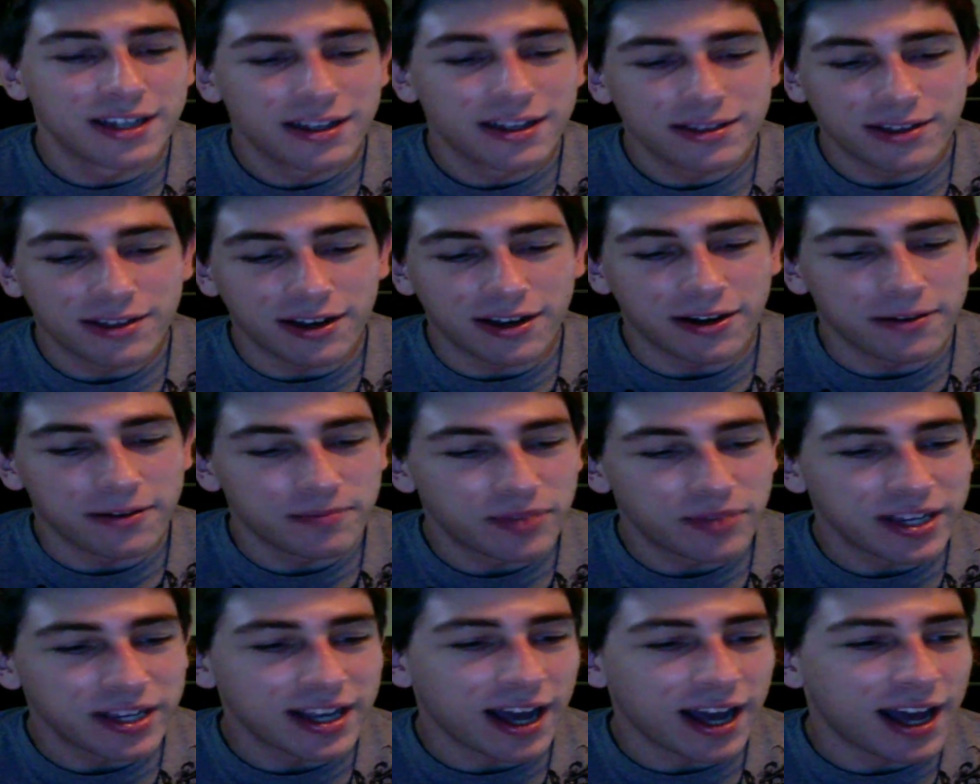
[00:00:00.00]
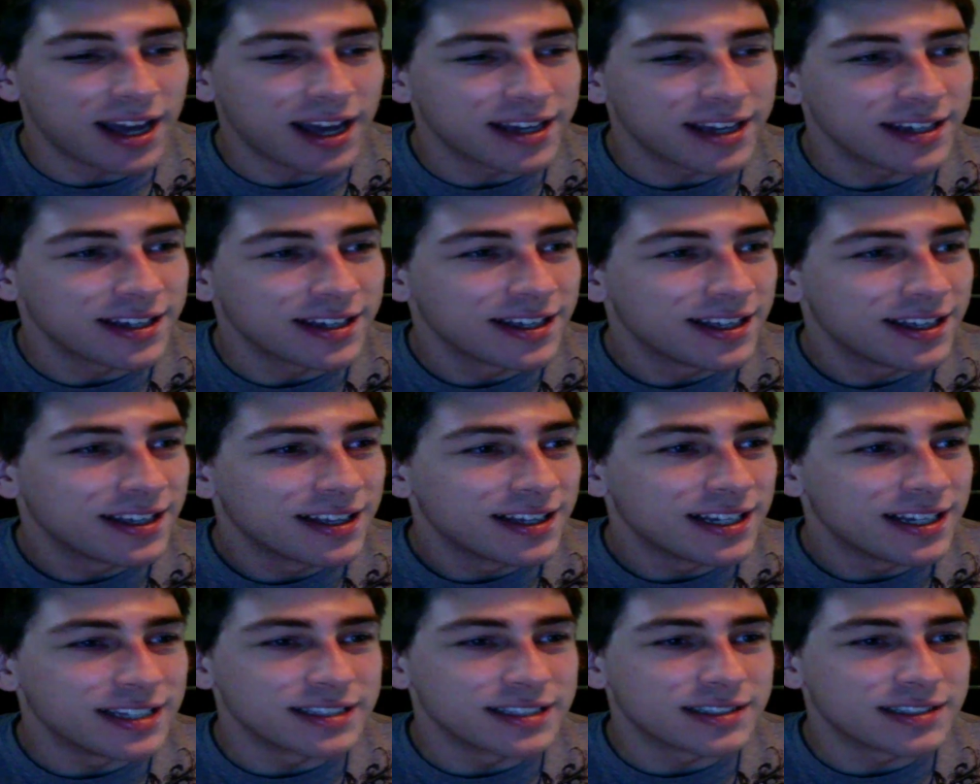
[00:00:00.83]
The guy
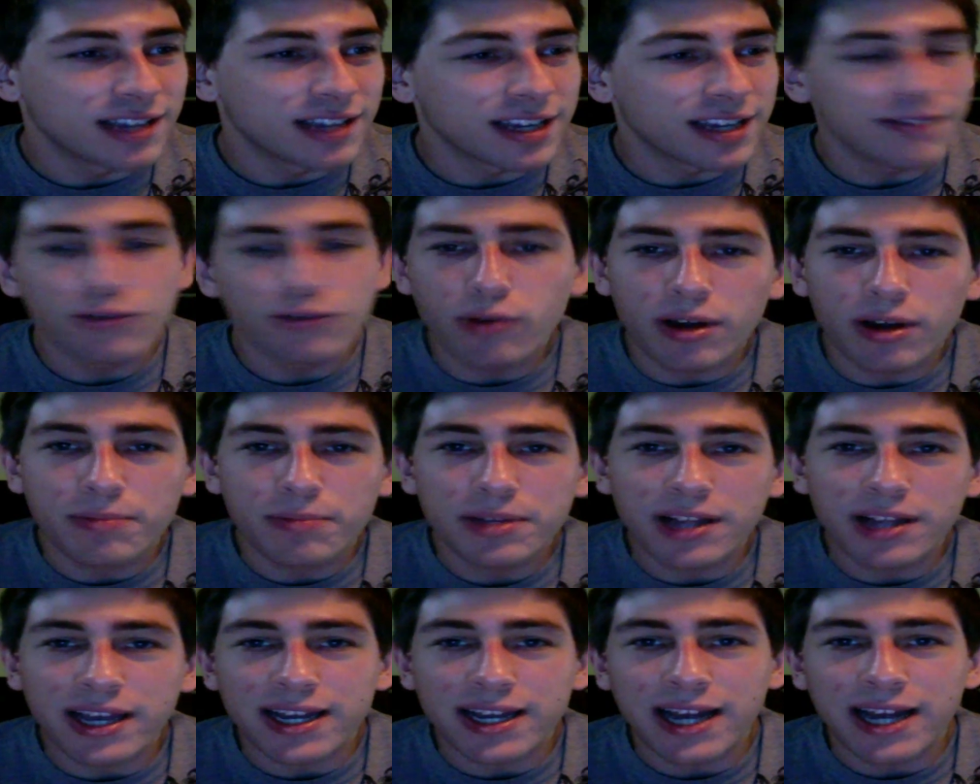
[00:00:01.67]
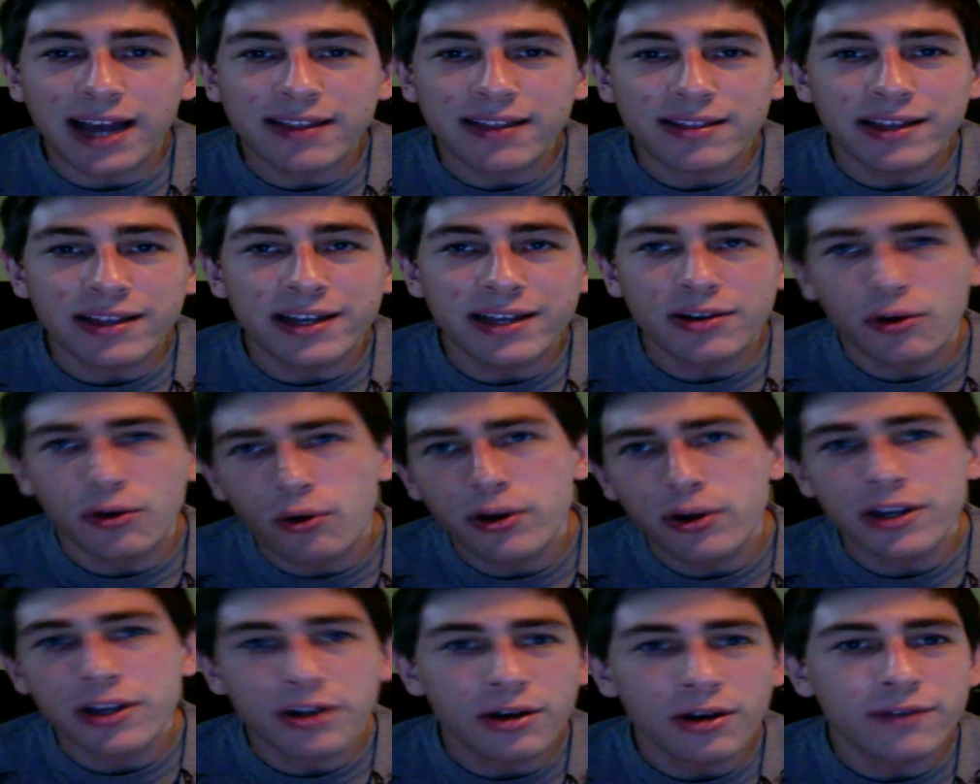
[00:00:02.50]
is like, if you want to be like an athlete, or,
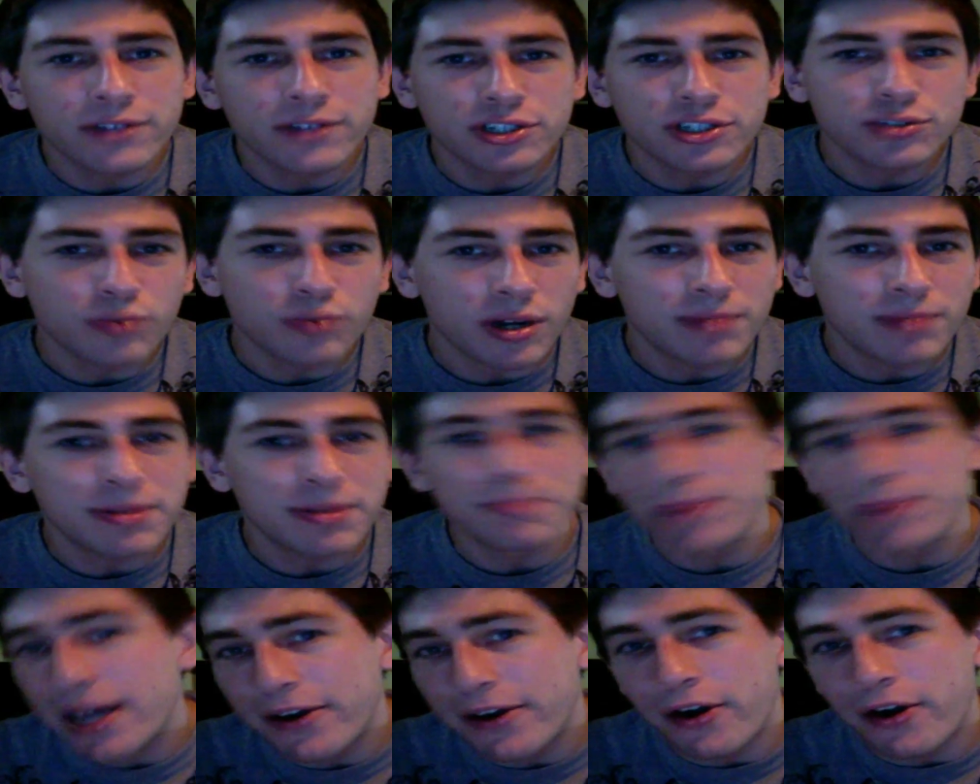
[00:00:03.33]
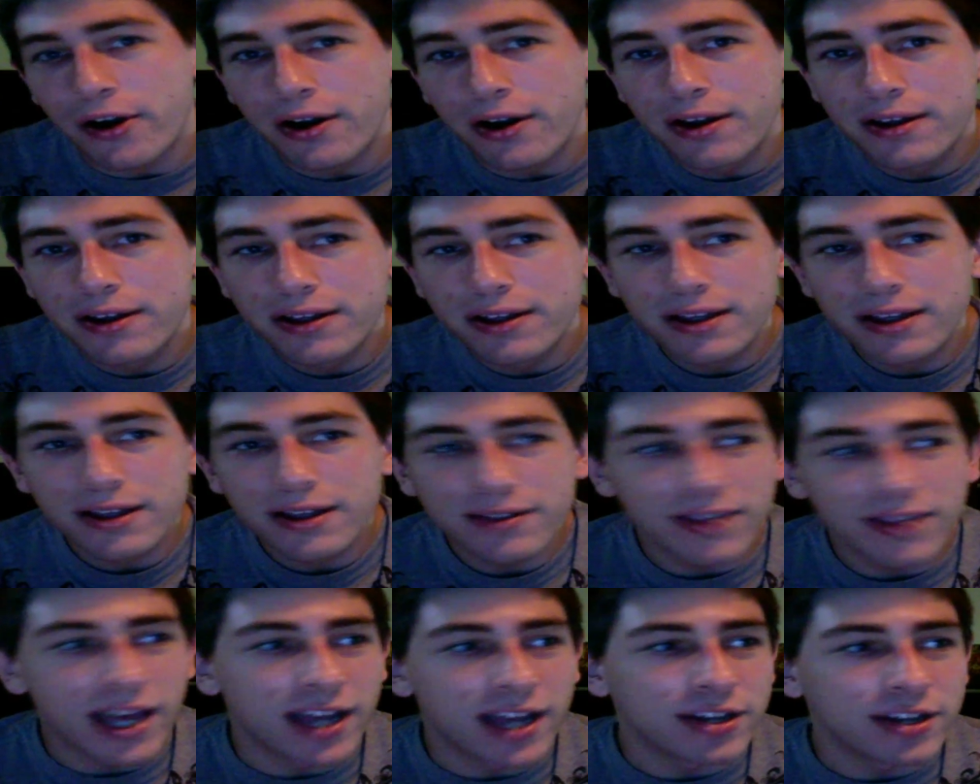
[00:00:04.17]
you know, if you just want to be better
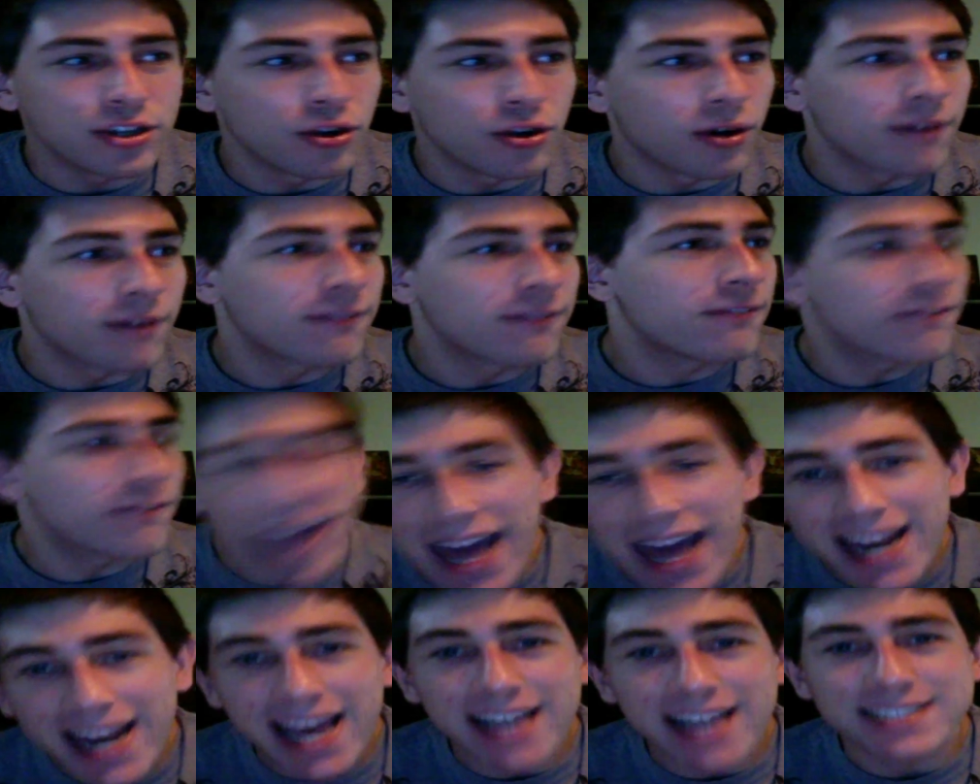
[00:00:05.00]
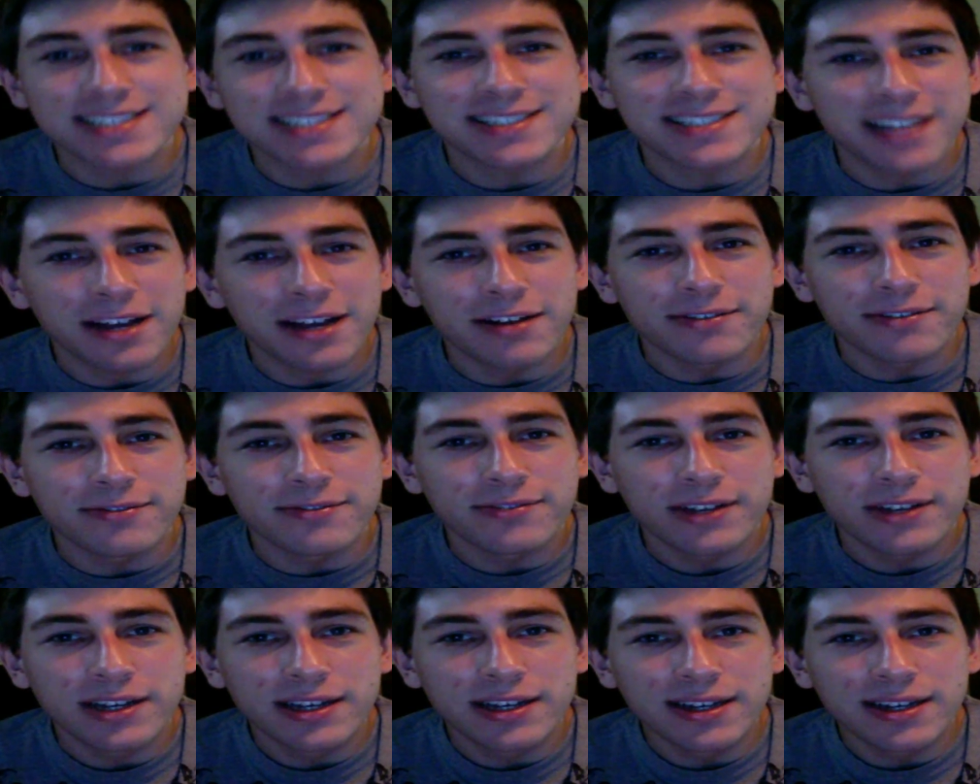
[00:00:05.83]
than your fat ass self,
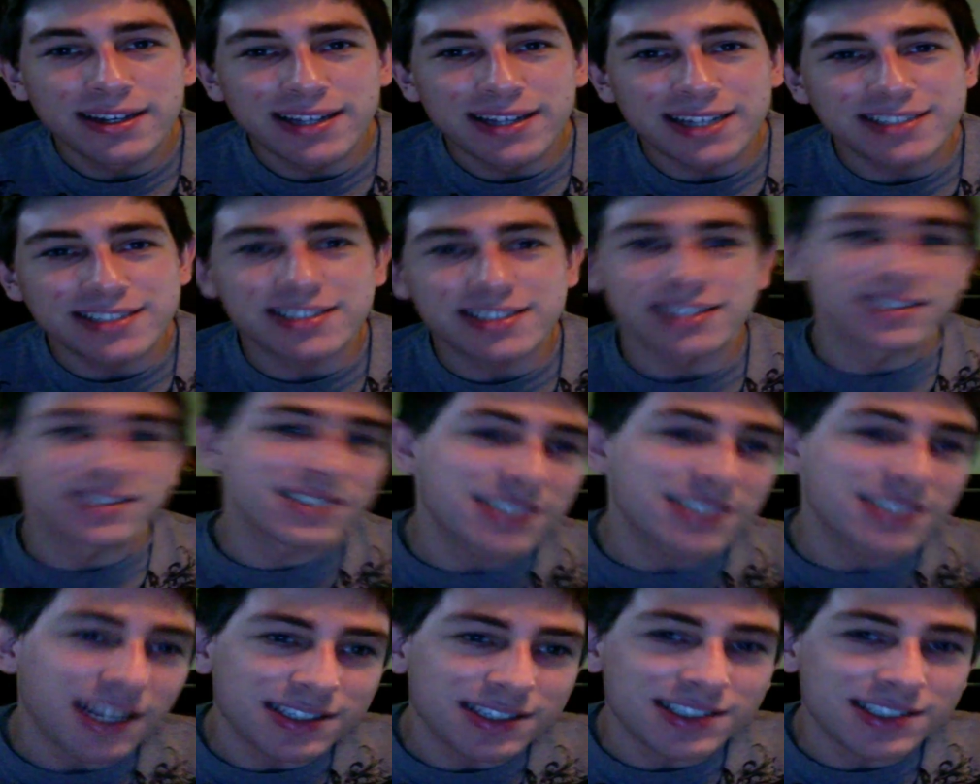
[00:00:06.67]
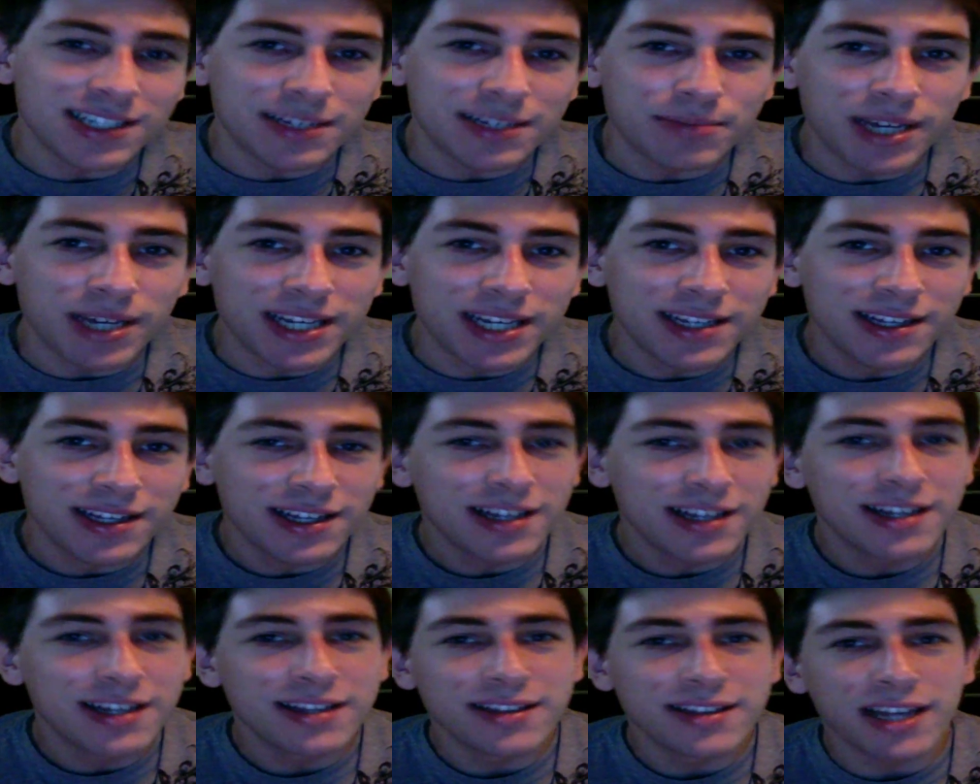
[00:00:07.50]
that's disgusting me.
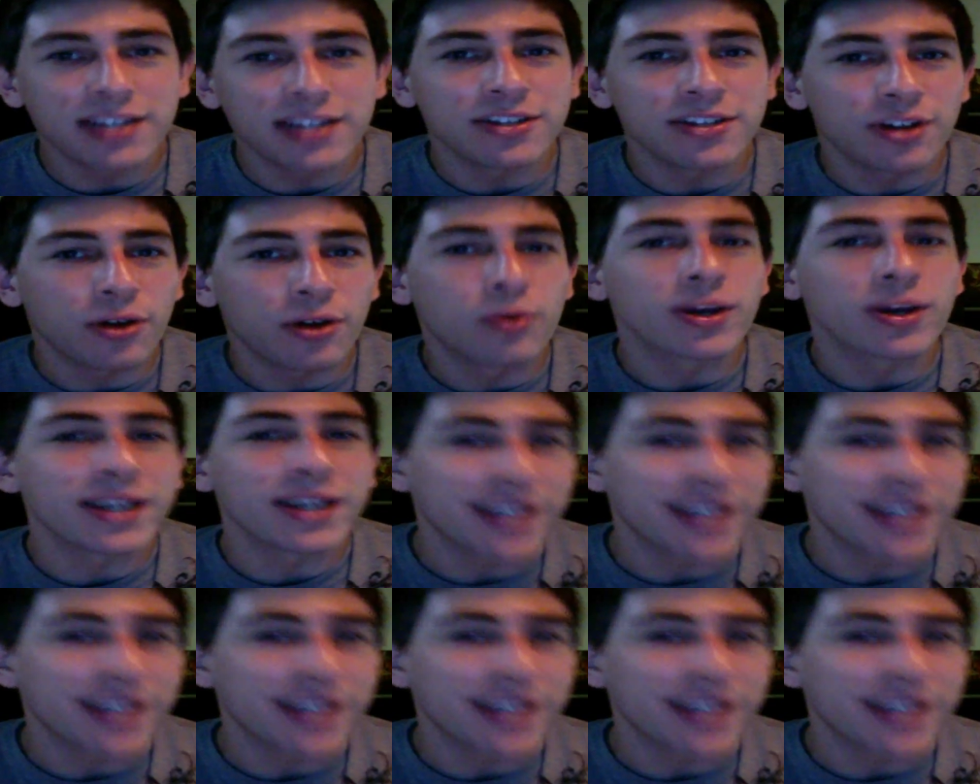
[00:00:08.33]
Then, you know,